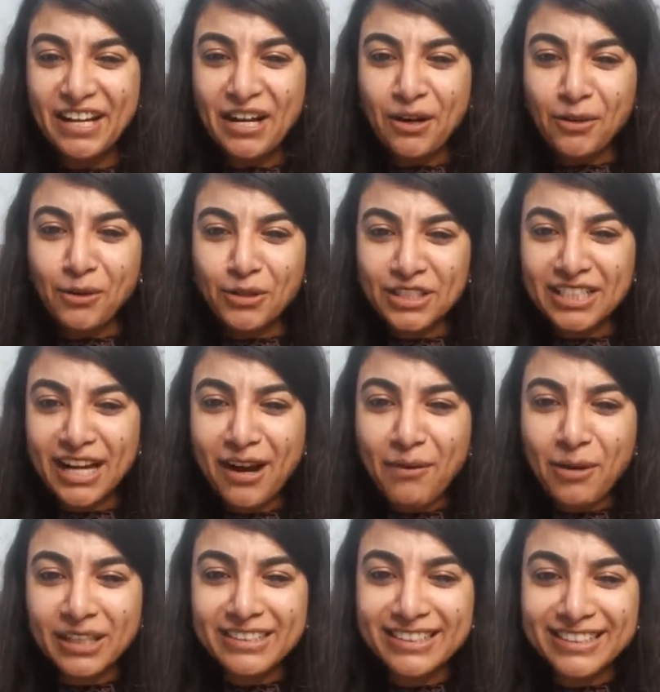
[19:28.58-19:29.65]
Usha,
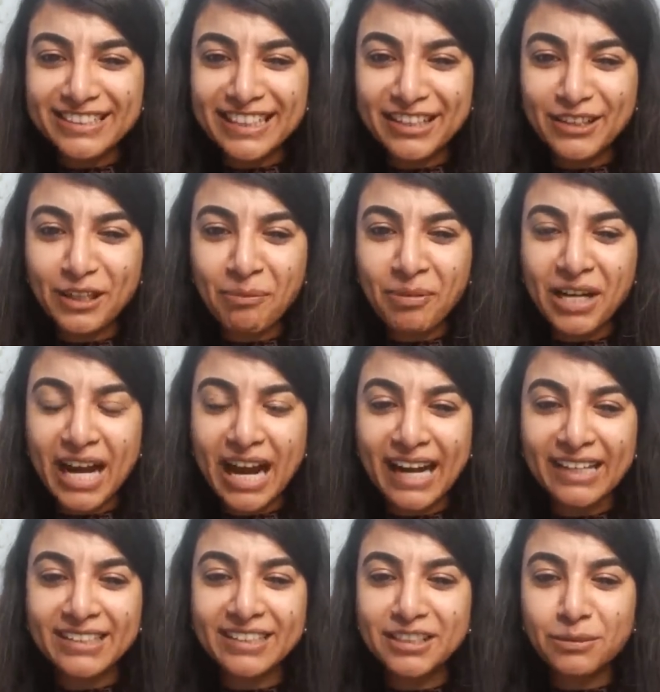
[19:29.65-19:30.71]
what's the secret
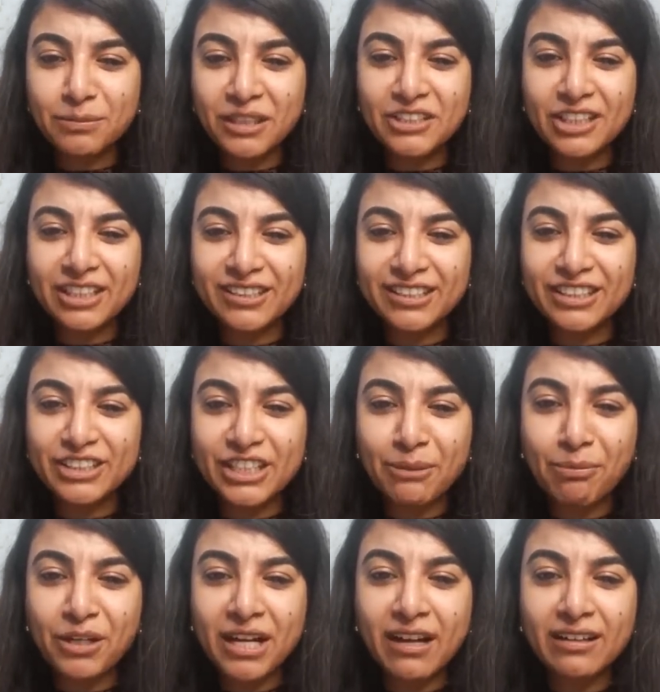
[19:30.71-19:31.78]
behind this much energy,
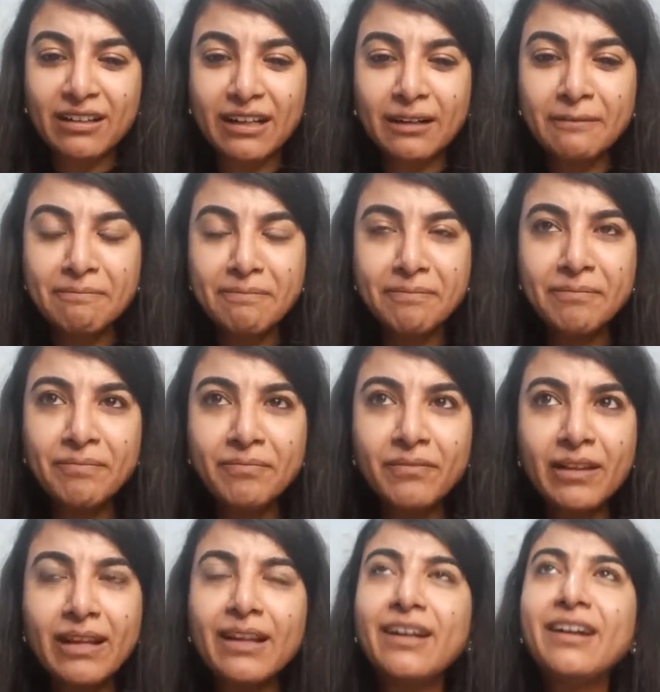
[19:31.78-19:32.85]
Priyanka?
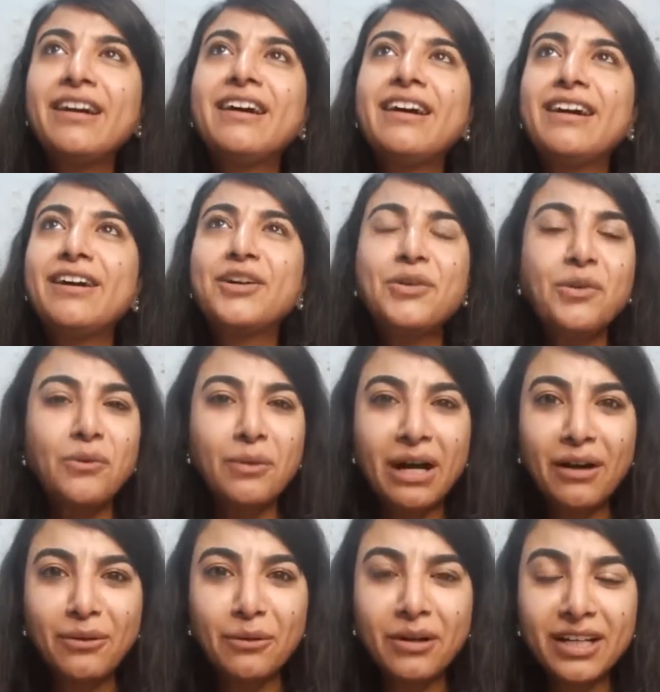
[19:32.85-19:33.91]

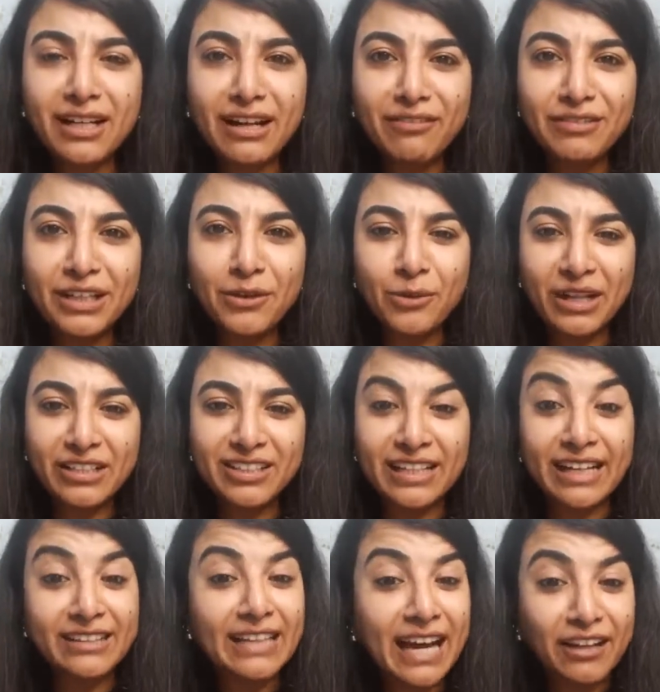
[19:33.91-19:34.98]
Wow, what a lovely question,
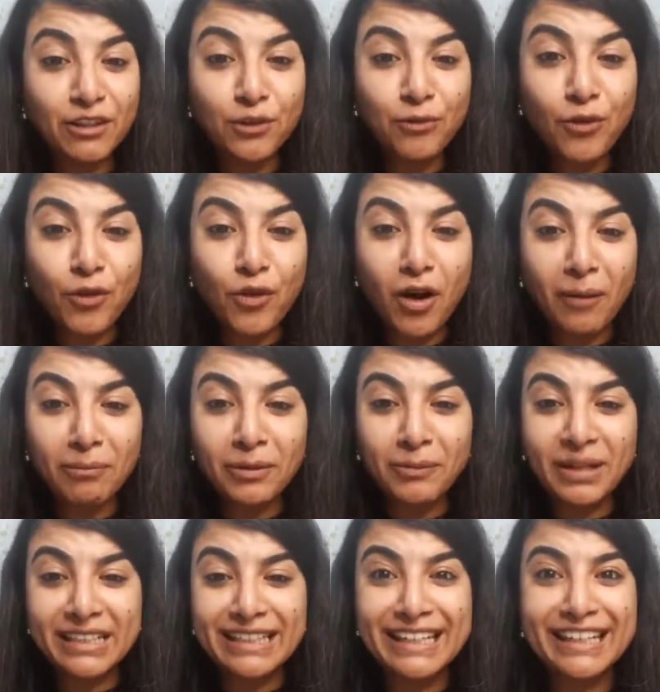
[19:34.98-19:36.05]
and thank you for
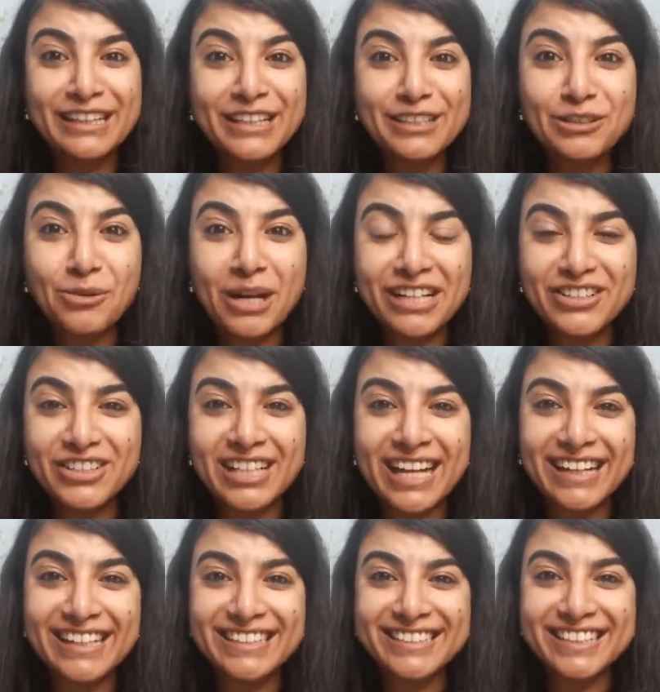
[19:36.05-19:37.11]
complimenting. In this question,
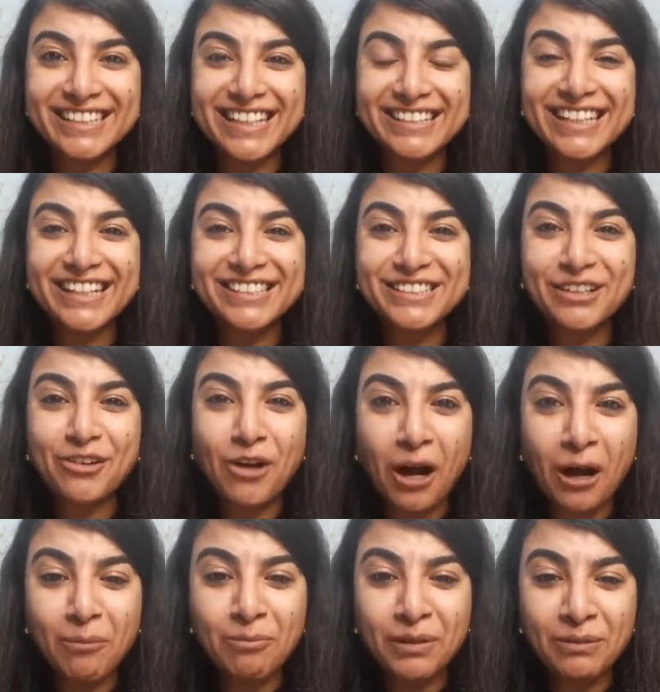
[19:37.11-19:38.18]
I can see that there is a
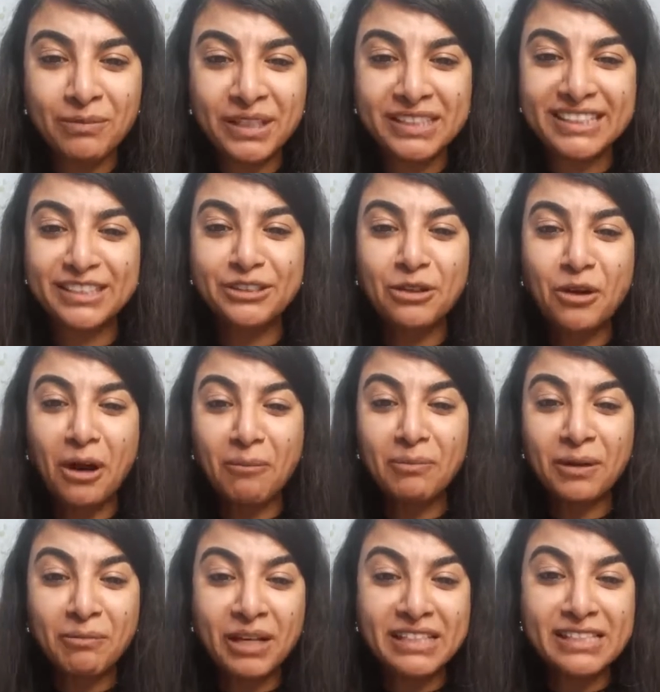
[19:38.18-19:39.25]
compliment, that you're
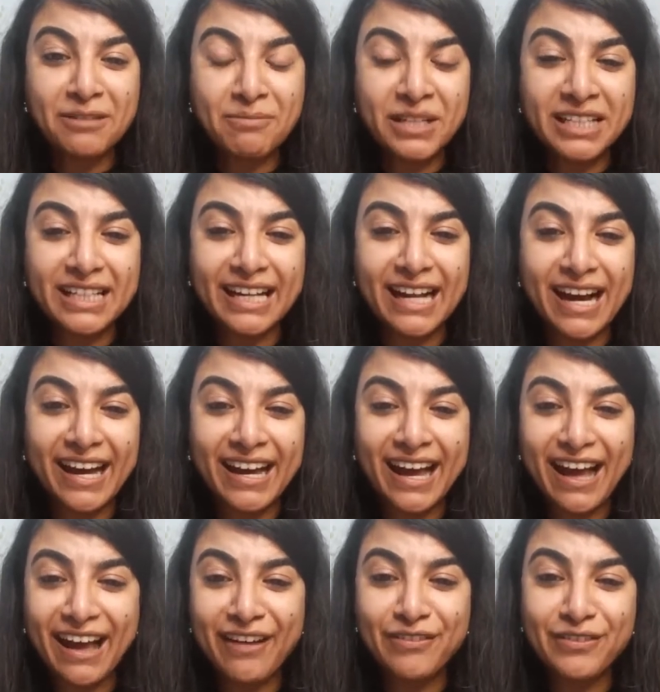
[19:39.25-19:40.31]
complimenting me that I
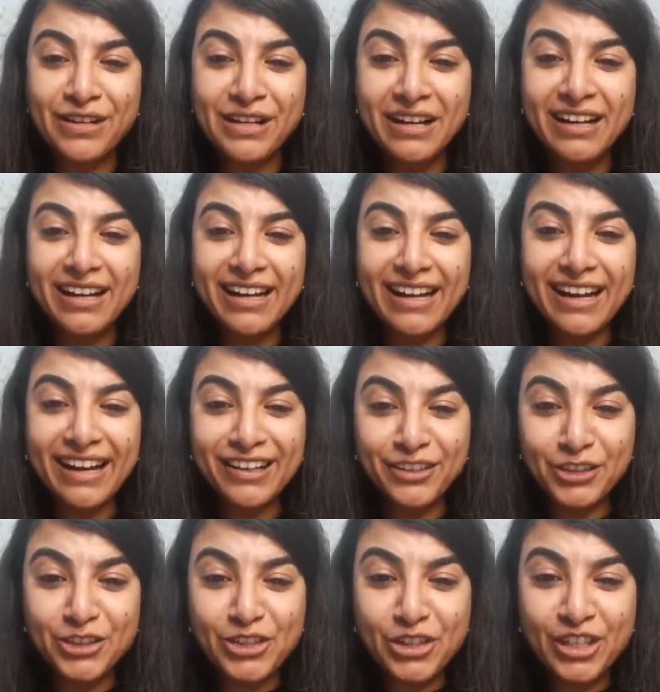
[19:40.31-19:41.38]
have
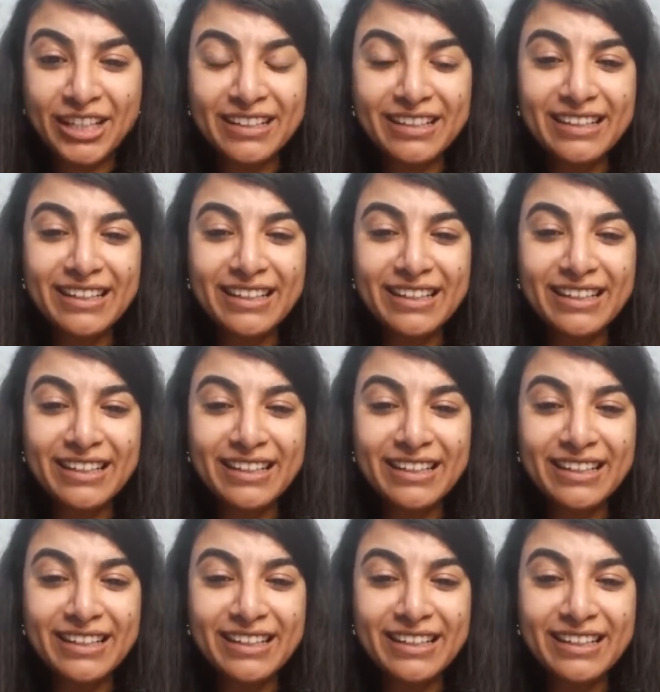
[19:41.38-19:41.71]
energy.